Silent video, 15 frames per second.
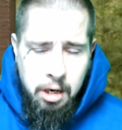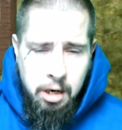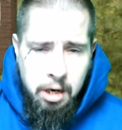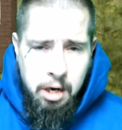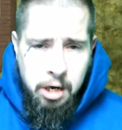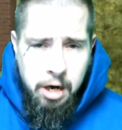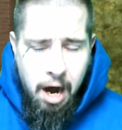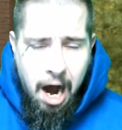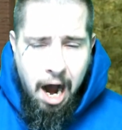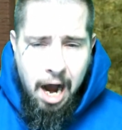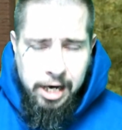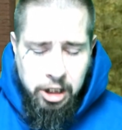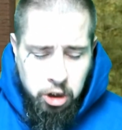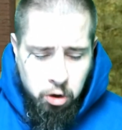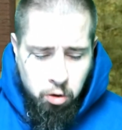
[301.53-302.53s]
I
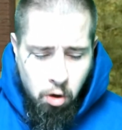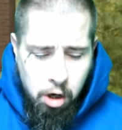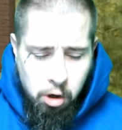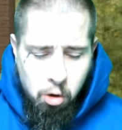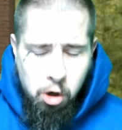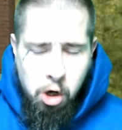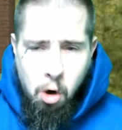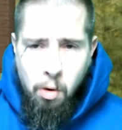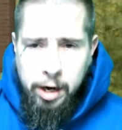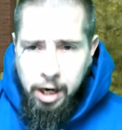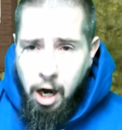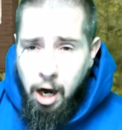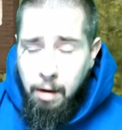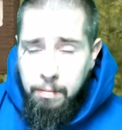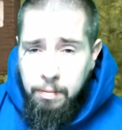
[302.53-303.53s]
struggle going
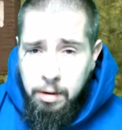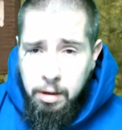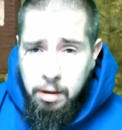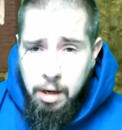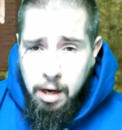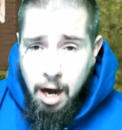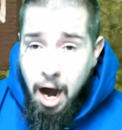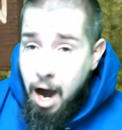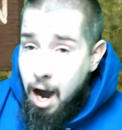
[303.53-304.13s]
up. I